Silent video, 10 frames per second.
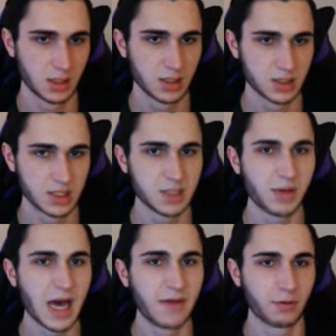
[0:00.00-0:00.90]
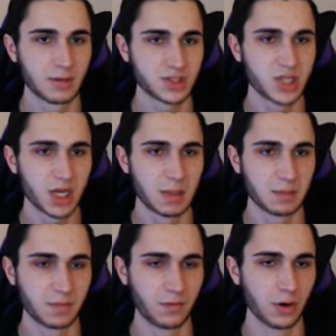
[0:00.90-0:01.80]
So this is the platform I was talking about
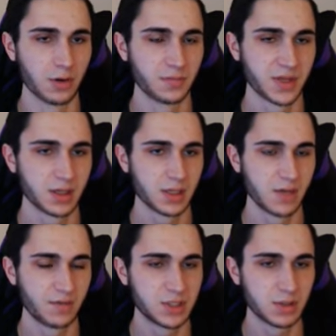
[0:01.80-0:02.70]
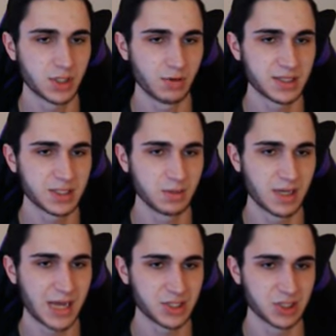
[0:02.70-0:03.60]
before. If we do it correctly, we can
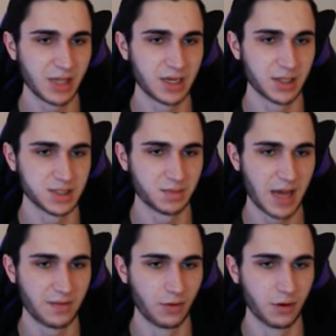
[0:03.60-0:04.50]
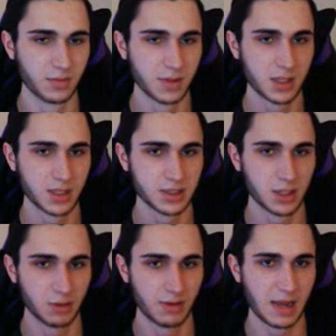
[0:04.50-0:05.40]
actually land on this platform,
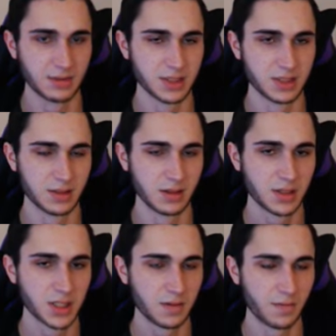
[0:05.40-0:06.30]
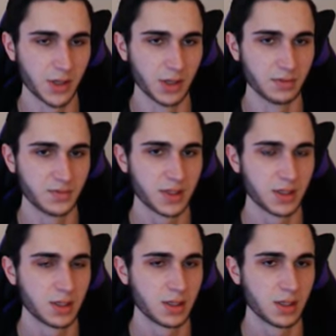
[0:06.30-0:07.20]
turn around, and float.
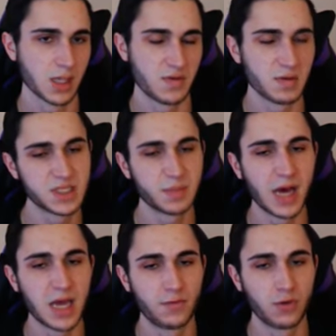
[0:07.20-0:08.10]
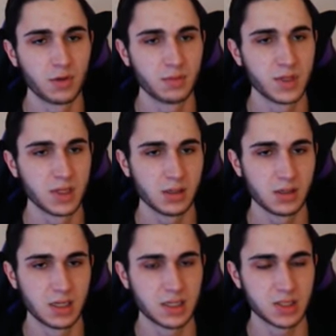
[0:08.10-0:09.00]
If you miss the platform,
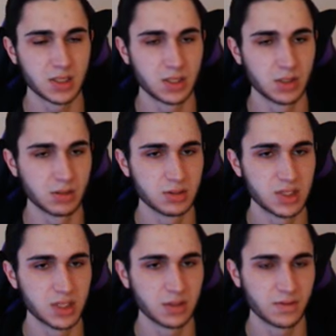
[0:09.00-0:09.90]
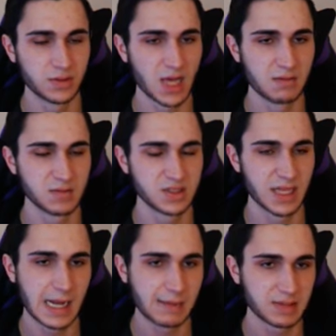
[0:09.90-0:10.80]
it isn't a huge deal if your time isn't
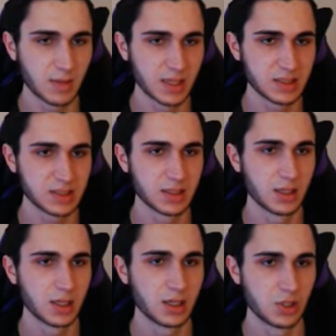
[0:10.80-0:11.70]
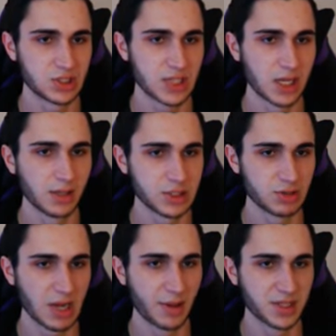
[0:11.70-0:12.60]
that optimized. You just get a ledge
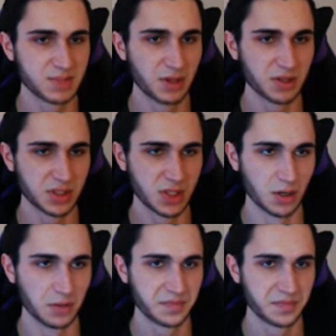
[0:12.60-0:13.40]
grab on this building here.